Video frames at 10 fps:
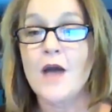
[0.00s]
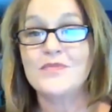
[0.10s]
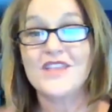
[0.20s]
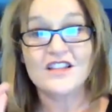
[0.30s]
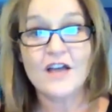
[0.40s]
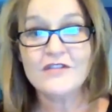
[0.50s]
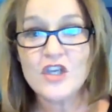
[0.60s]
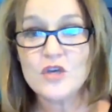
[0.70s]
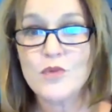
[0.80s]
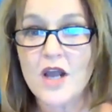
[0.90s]
Love that you
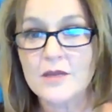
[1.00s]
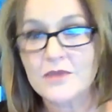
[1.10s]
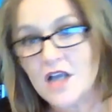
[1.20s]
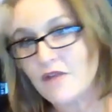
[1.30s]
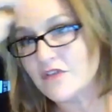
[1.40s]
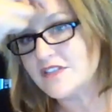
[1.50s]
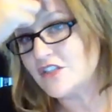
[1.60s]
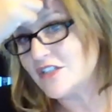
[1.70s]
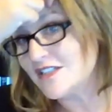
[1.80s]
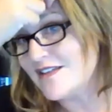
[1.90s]
brought up the
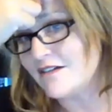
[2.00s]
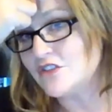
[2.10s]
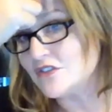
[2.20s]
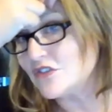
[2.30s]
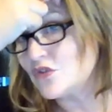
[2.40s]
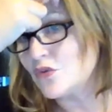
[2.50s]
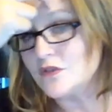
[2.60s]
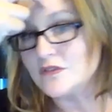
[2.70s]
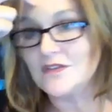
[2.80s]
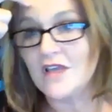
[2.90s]
conversation intelligence
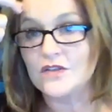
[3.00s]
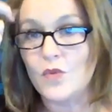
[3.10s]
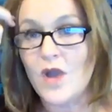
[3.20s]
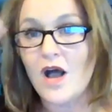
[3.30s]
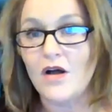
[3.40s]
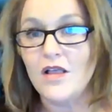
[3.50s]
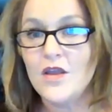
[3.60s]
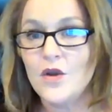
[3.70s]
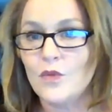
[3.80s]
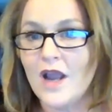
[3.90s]
tools as well,
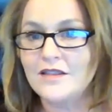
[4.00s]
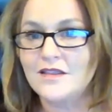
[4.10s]
right?